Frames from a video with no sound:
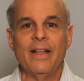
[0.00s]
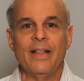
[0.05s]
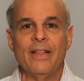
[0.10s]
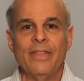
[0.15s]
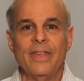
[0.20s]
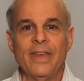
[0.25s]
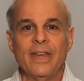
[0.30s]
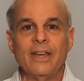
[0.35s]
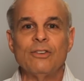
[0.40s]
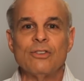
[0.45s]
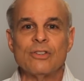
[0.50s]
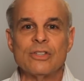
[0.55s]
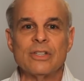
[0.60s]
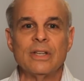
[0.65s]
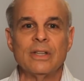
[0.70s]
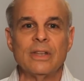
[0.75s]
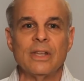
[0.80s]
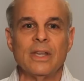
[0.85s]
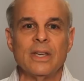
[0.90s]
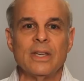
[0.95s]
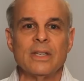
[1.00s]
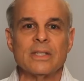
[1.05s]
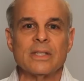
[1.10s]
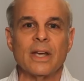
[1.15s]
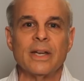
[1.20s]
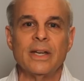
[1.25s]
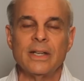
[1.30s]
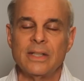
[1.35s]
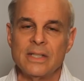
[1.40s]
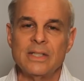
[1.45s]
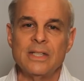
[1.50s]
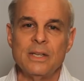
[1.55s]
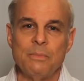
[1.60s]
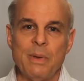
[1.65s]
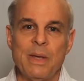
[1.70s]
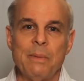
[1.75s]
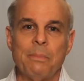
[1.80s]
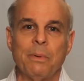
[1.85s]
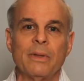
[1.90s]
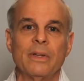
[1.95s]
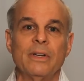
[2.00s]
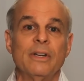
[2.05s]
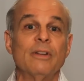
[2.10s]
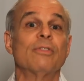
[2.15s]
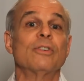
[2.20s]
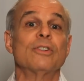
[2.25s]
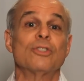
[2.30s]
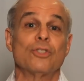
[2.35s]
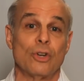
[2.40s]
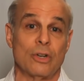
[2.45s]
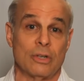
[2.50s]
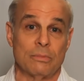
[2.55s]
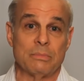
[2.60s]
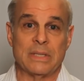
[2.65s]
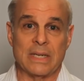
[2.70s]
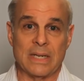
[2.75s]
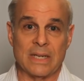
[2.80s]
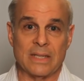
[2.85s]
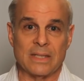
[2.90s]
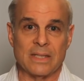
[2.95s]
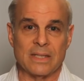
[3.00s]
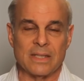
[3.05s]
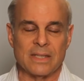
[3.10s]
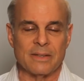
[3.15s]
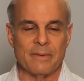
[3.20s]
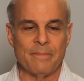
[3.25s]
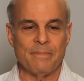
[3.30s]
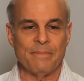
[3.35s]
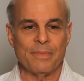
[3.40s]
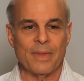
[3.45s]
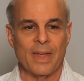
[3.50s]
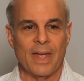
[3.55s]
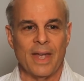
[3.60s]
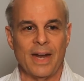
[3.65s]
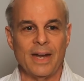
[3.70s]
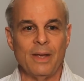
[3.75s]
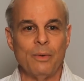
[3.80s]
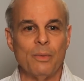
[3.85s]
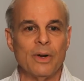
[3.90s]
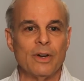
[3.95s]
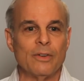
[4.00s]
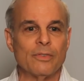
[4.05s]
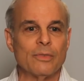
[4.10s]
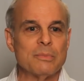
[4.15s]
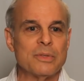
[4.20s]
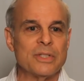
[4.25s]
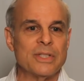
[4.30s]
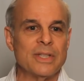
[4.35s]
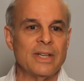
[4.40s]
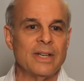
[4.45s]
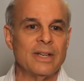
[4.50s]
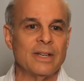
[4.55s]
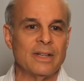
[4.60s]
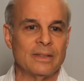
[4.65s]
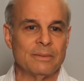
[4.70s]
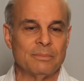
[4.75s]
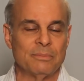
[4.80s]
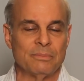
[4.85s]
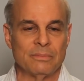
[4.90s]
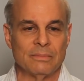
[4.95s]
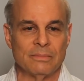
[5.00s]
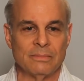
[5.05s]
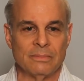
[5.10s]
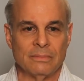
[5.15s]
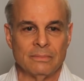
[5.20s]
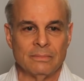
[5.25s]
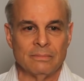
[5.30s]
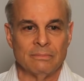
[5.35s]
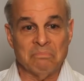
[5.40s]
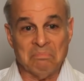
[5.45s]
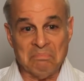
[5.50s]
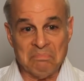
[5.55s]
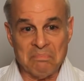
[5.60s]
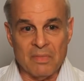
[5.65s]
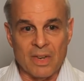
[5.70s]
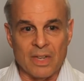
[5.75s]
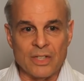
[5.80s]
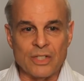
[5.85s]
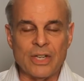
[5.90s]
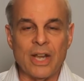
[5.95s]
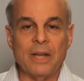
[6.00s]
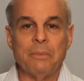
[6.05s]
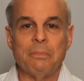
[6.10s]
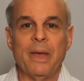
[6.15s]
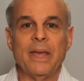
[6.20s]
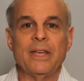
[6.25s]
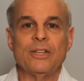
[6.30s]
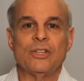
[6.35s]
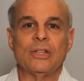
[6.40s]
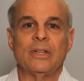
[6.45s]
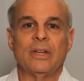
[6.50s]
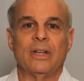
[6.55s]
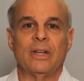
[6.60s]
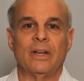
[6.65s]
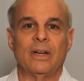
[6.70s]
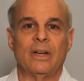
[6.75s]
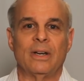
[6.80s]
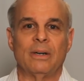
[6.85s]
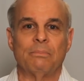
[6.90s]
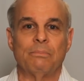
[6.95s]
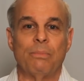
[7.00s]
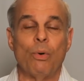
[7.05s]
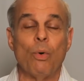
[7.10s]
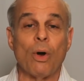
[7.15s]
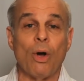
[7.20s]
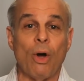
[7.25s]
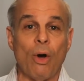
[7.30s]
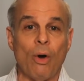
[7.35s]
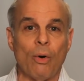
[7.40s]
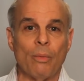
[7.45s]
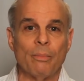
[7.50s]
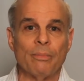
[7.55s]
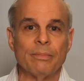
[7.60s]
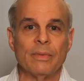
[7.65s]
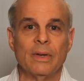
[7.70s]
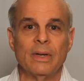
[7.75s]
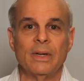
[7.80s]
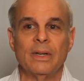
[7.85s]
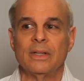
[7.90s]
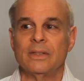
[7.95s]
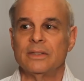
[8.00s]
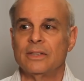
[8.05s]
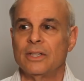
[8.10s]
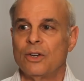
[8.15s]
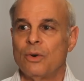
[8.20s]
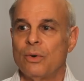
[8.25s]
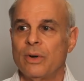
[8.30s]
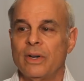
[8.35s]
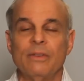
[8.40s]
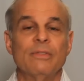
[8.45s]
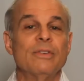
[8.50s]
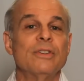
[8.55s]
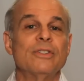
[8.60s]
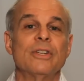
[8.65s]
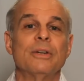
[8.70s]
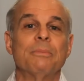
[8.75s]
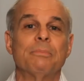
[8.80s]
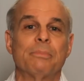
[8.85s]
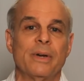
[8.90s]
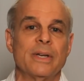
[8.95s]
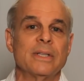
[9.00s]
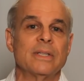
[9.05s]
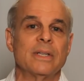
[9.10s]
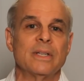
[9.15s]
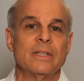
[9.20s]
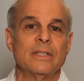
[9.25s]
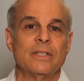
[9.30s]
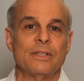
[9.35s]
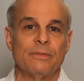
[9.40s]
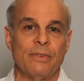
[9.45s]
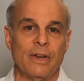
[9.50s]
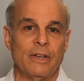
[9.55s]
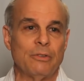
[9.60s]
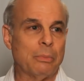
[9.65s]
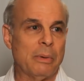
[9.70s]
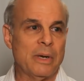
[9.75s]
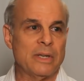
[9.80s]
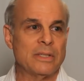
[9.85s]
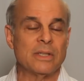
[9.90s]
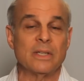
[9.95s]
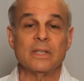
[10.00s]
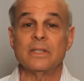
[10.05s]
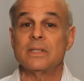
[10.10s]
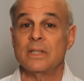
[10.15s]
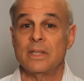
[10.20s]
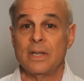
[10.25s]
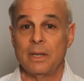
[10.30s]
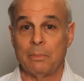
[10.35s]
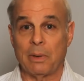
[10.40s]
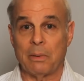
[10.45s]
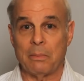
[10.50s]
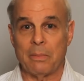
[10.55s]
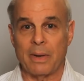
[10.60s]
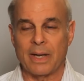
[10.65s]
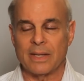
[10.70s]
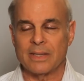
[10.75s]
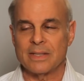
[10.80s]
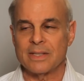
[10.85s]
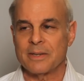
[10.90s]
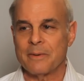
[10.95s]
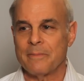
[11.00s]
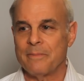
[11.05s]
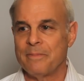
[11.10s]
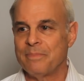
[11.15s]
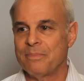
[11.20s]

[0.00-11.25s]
The interesting thing is I get to see people in different circumstances, anywhere from seeing a state patient in a poor home to going to visit presidents and vice presidents and diplomats.